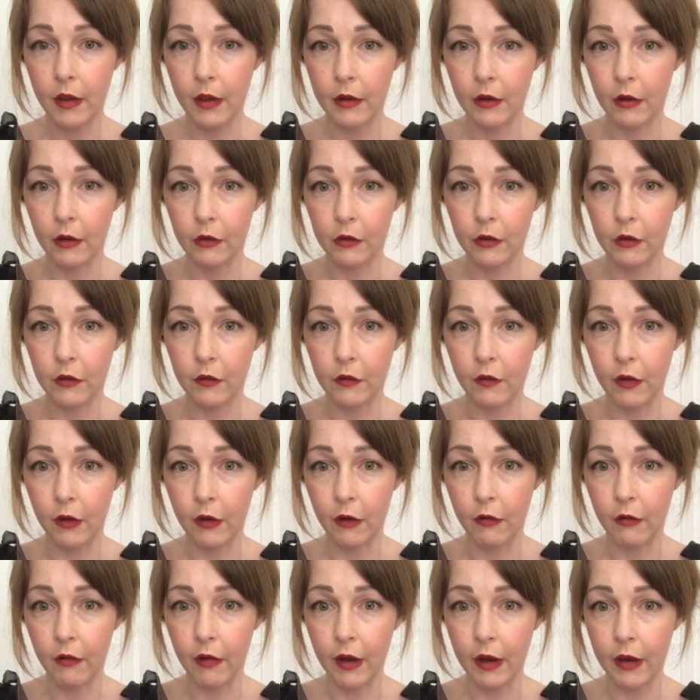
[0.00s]
not too far
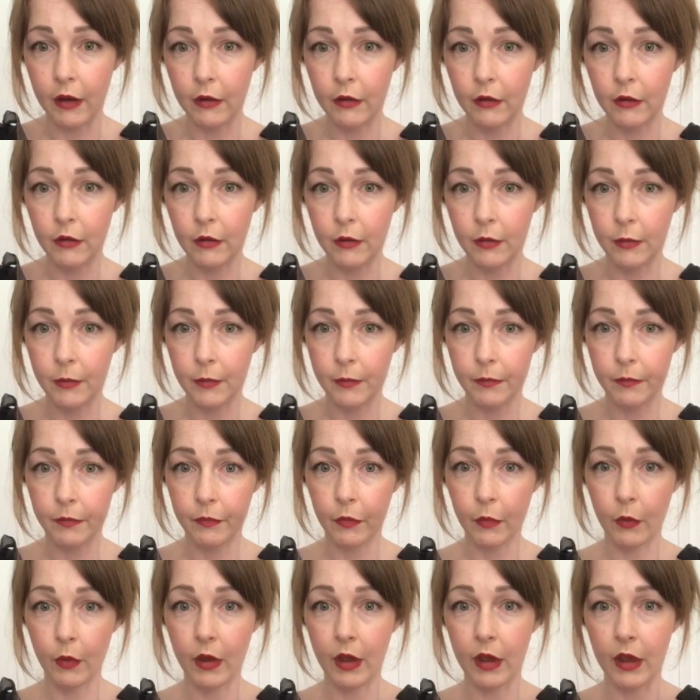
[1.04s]
around.
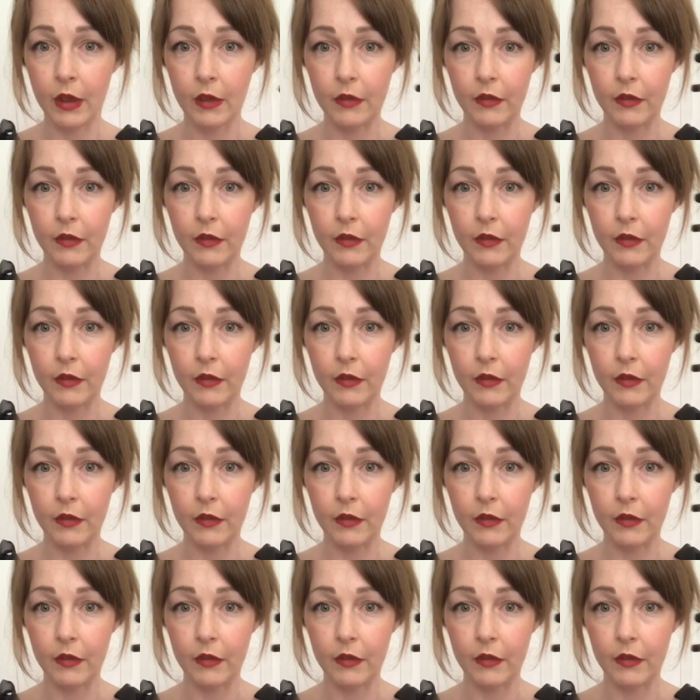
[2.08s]
Okay,